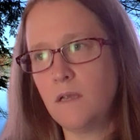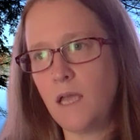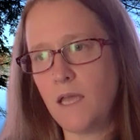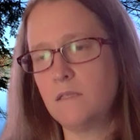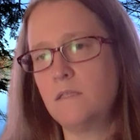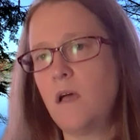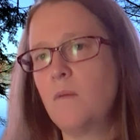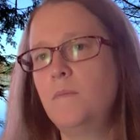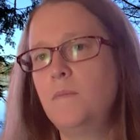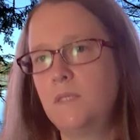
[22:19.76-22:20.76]
ends
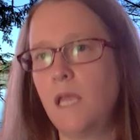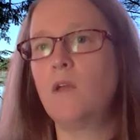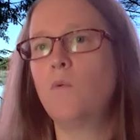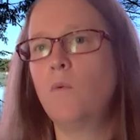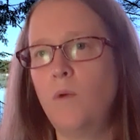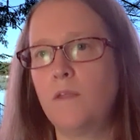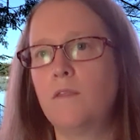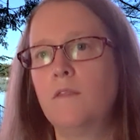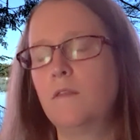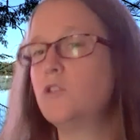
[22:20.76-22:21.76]
up staying
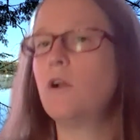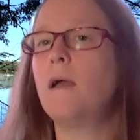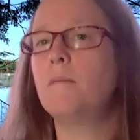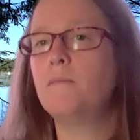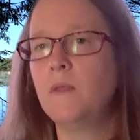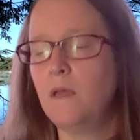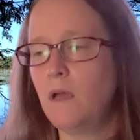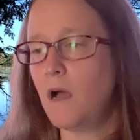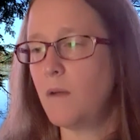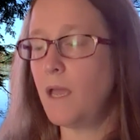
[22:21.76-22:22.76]
with the tribe,
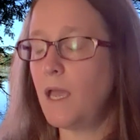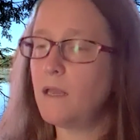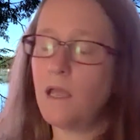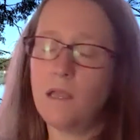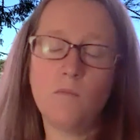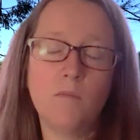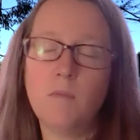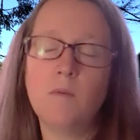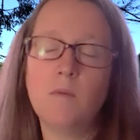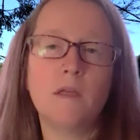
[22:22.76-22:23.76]
and
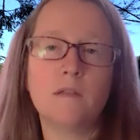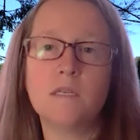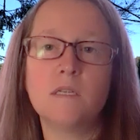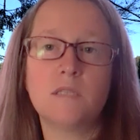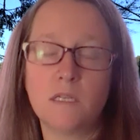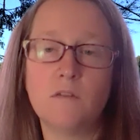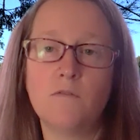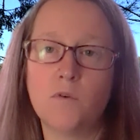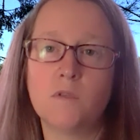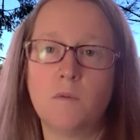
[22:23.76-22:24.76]
maybe that's an incentive
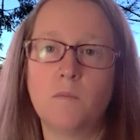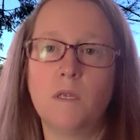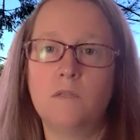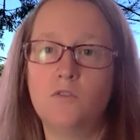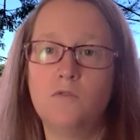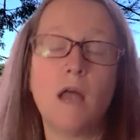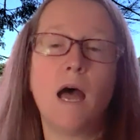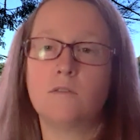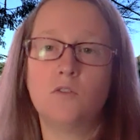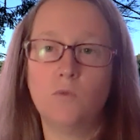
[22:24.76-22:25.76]
for somebody
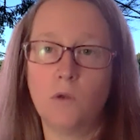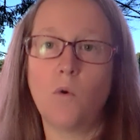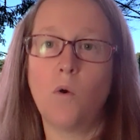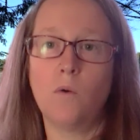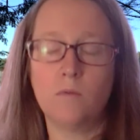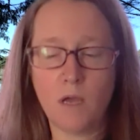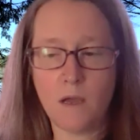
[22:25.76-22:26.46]
not to enroll.